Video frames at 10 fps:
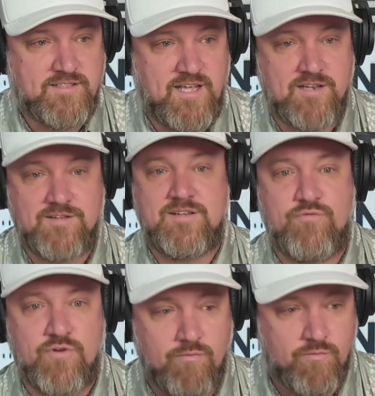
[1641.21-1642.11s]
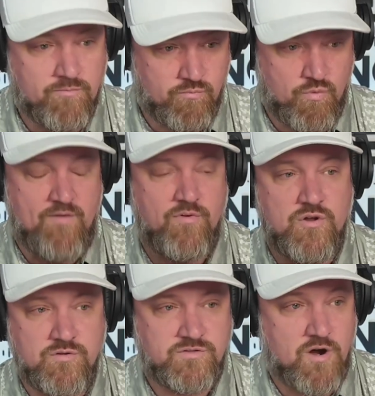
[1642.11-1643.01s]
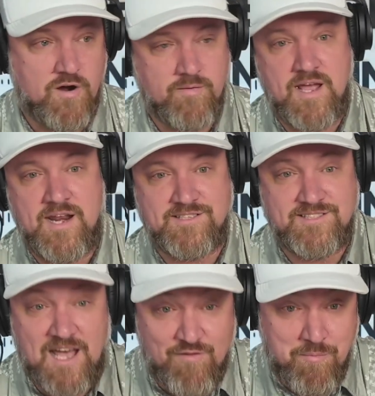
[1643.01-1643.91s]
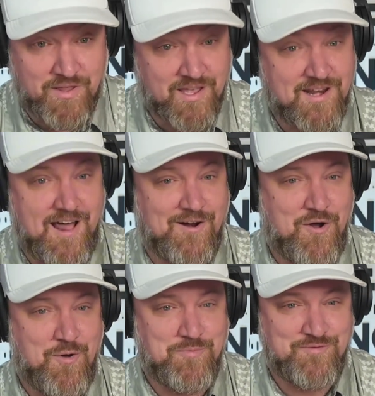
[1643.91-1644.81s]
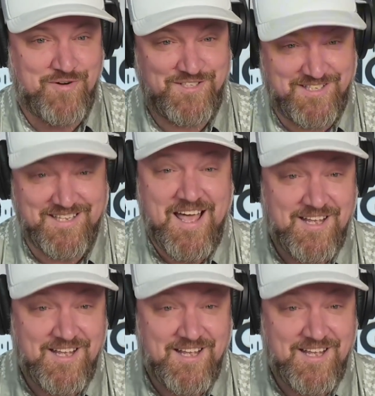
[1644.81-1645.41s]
hitting different revenues, started getting $7 million homes versus,